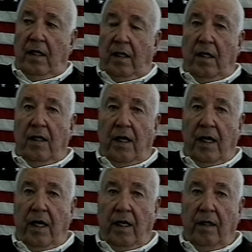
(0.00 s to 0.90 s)
and you
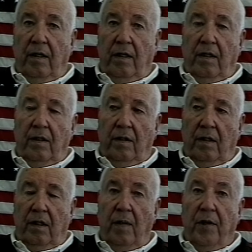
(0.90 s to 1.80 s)
had a, a,
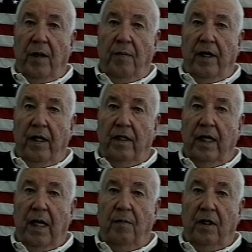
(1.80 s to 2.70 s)
limited amount of
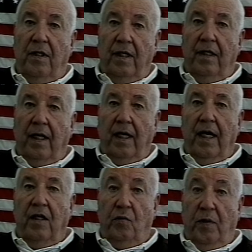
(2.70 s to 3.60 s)
time to take that
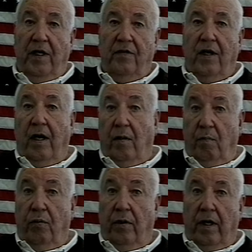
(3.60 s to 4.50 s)
gas mask out
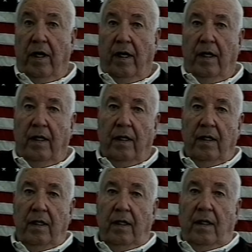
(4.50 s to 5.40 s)
and put it on
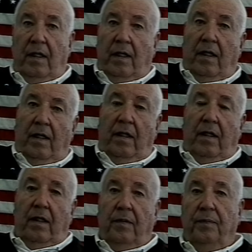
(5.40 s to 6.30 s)
and, and
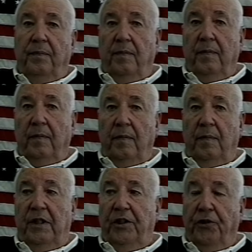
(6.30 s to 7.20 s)
uh,
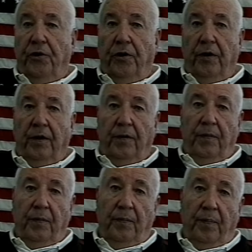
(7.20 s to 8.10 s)
be sure you,
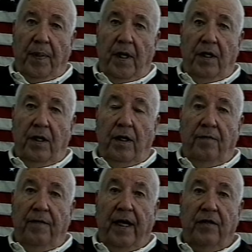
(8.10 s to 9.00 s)
you did it
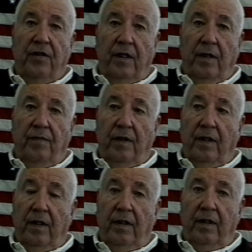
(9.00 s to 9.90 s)
fast enough. And
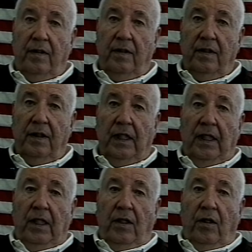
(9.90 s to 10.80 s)
you
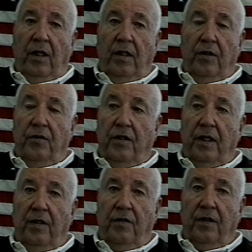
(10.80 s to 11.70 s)
know, all those
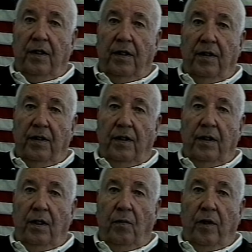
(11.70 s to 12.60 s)
things uh,
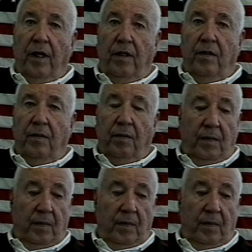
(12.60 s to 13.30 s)
you wanted to